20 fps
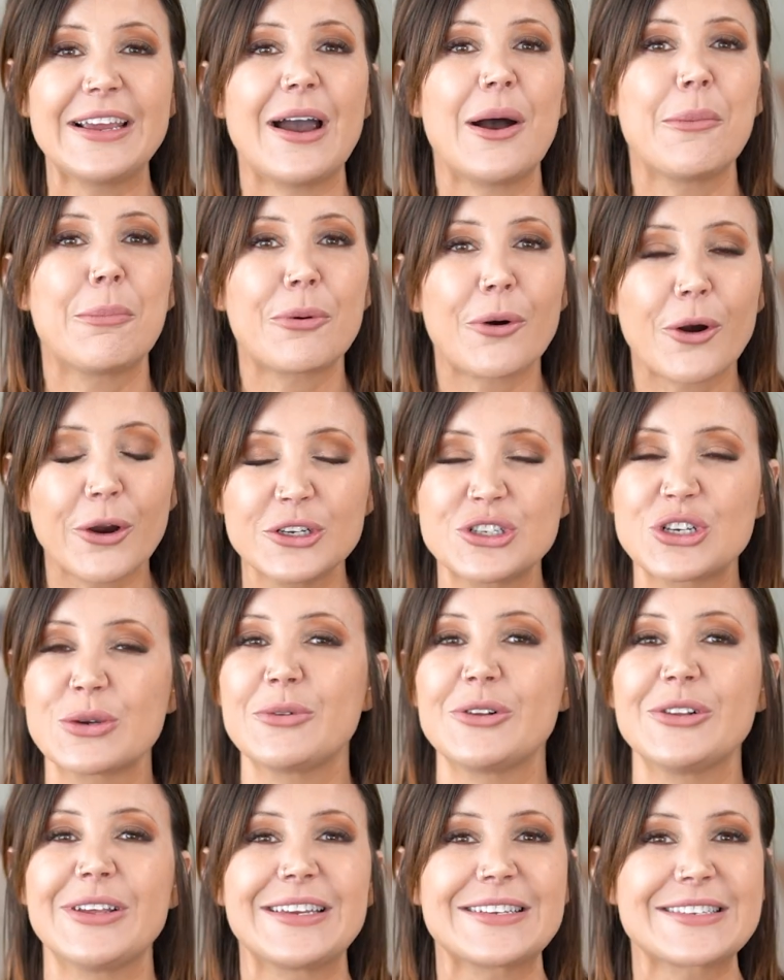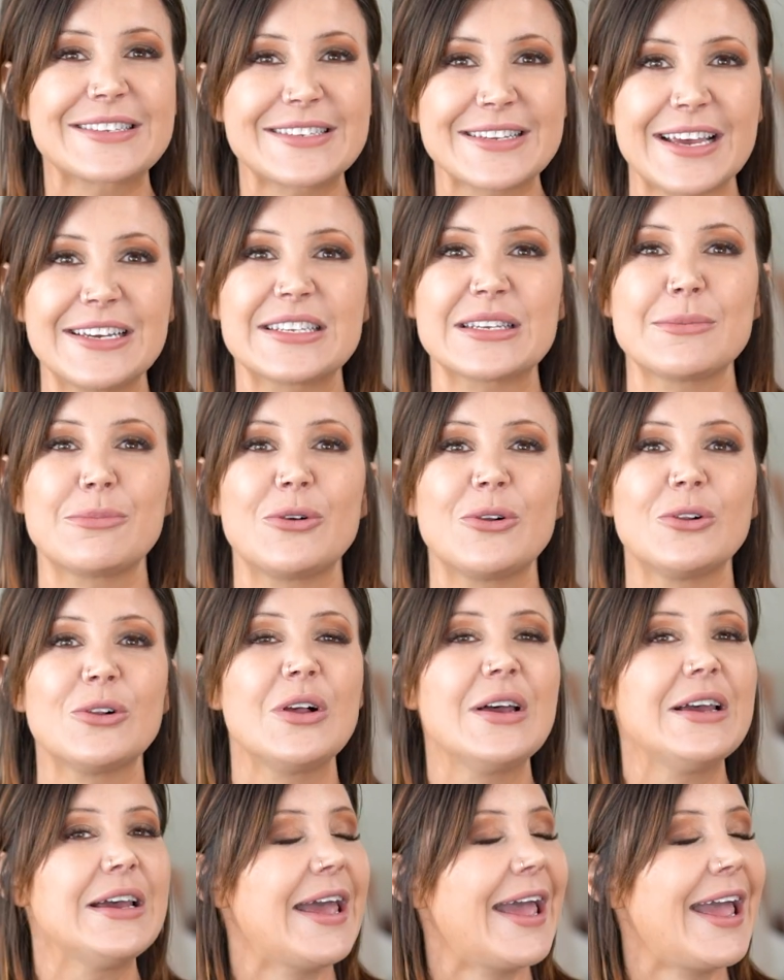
approachable, accessible,